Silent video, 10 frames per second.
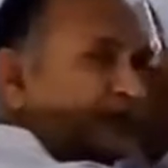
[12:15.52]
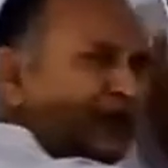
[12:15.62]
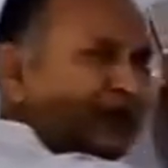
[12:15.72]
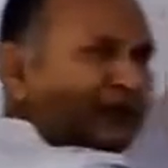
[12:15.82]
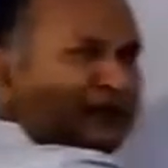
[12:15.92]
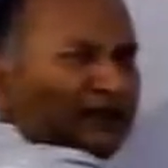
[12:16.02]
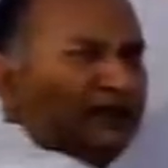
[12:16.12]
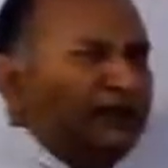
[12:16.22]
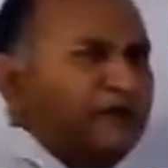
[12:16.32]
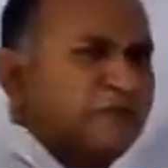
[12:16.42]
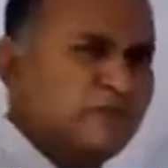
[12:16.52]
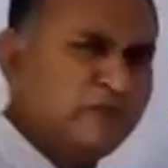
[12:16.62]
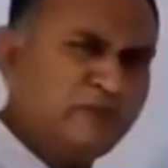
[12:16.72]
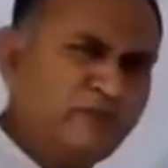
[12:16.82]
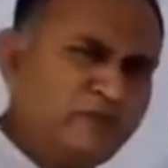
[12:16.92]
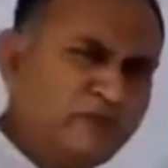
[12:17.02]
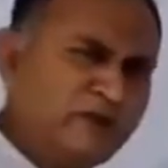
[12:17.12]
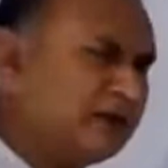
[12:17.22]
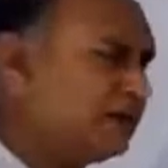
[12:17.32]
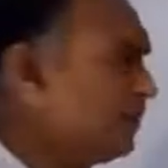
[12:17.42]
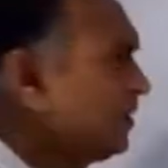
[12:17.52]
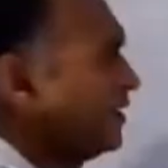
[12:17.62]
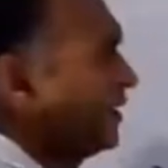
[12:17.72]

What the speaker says: there's a little bit